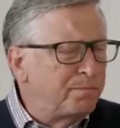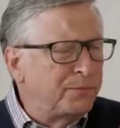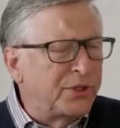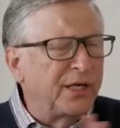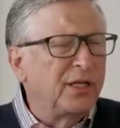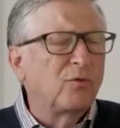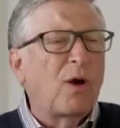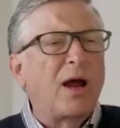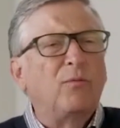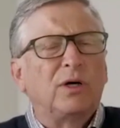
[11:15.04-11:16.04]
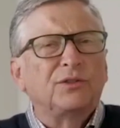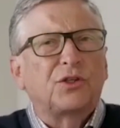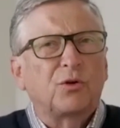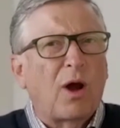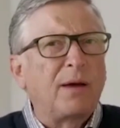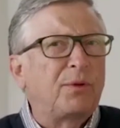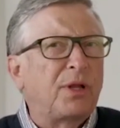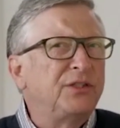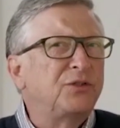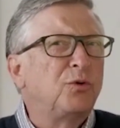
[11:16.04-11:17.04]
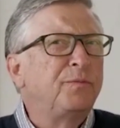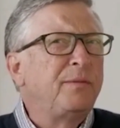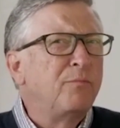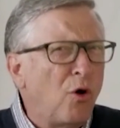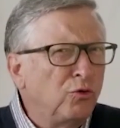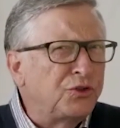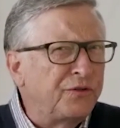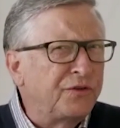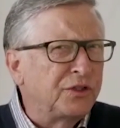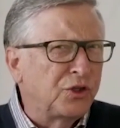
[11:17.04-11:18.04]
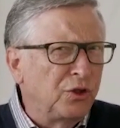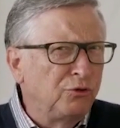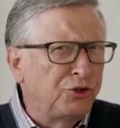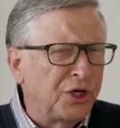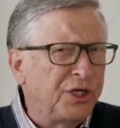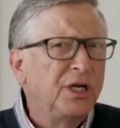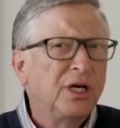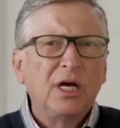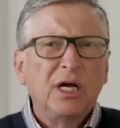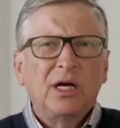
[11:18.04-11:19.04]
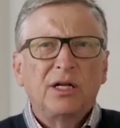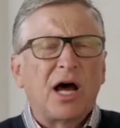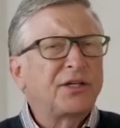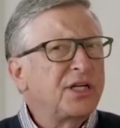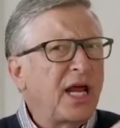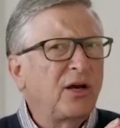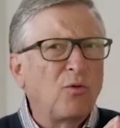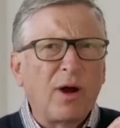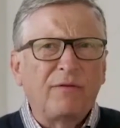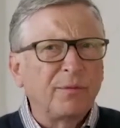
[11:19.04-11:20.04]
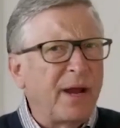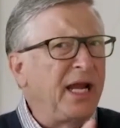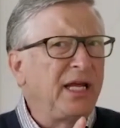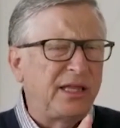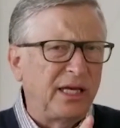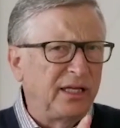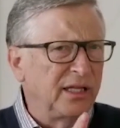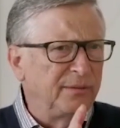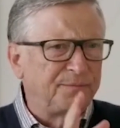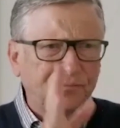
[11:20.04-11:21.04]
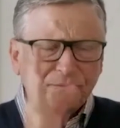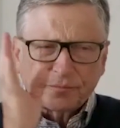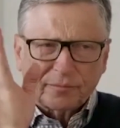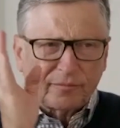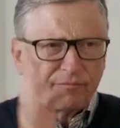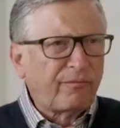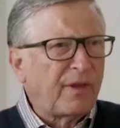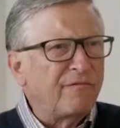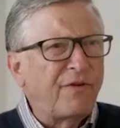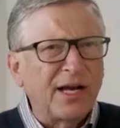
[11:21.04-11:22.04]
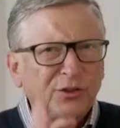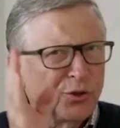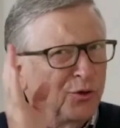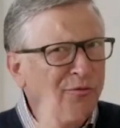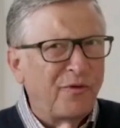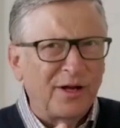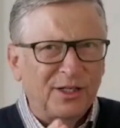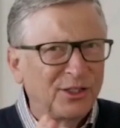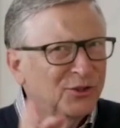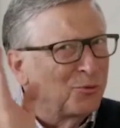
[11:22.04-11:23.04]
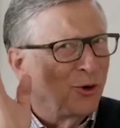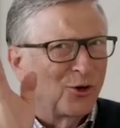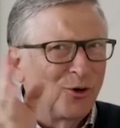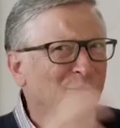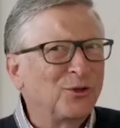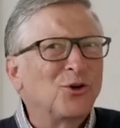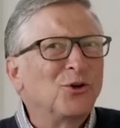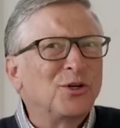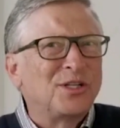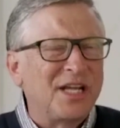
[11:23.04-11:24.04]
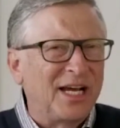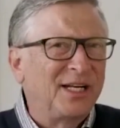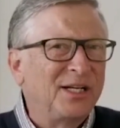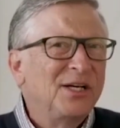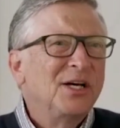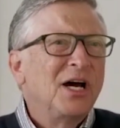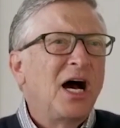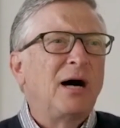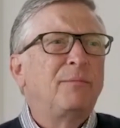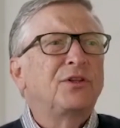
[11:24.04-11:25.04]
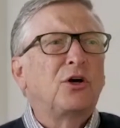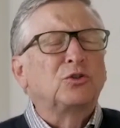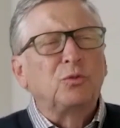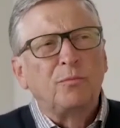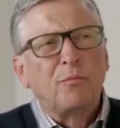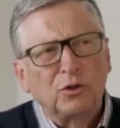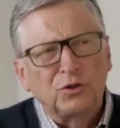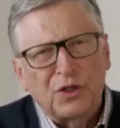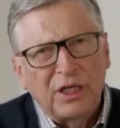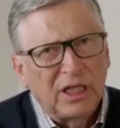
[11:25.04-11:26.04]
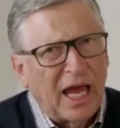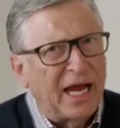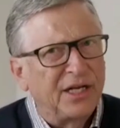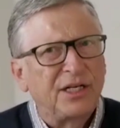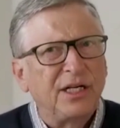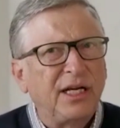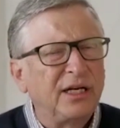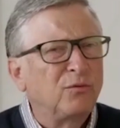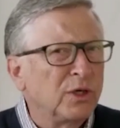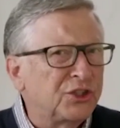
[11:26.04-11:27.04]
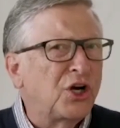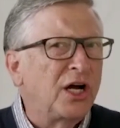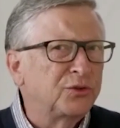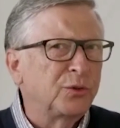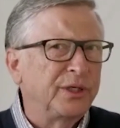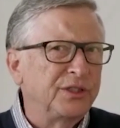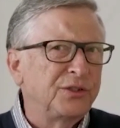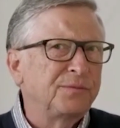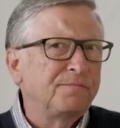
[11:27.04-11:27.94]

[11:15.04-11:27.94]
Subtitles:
sending the right ones to the right place will be most of the solution, not to take away from anything that Pfizer, who funded its work, or Moderna did. But those will mostly land in rich countries.